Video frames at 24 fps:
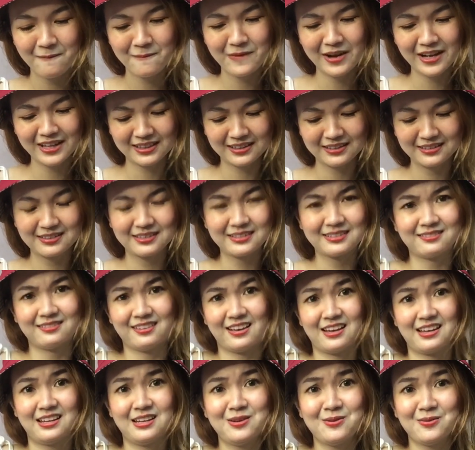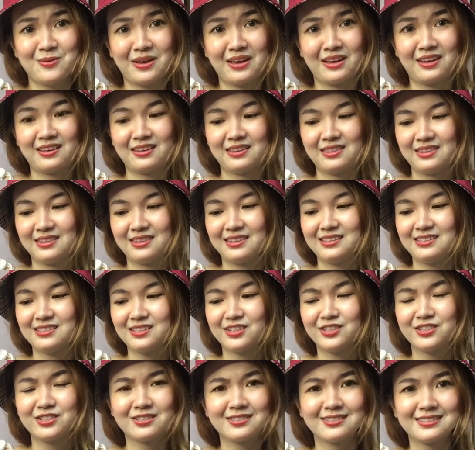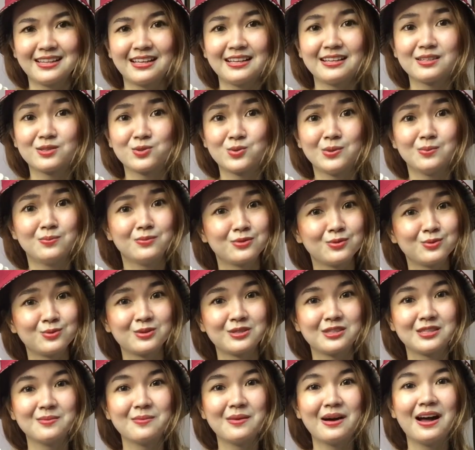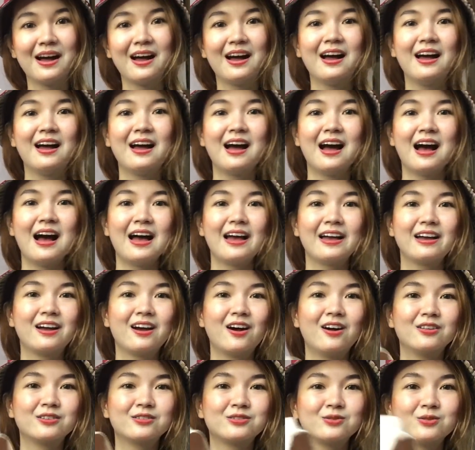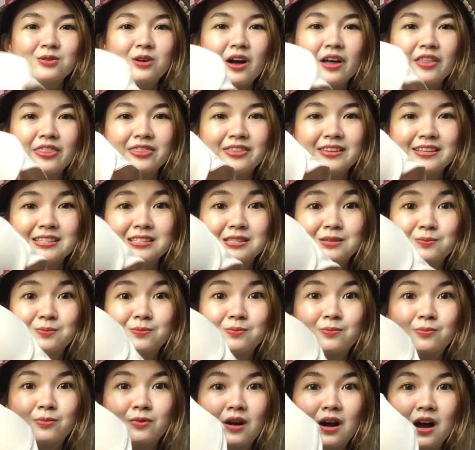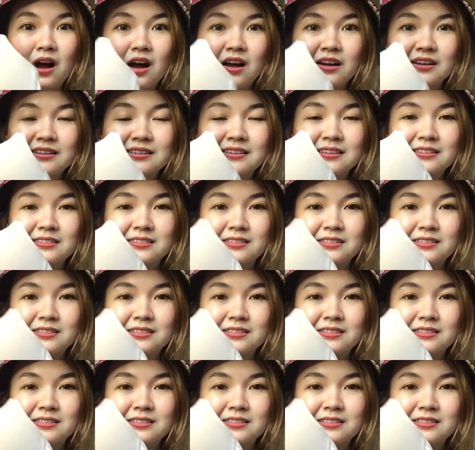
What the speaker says: But anyway, these are just like swimsuits, diba? I also got these bras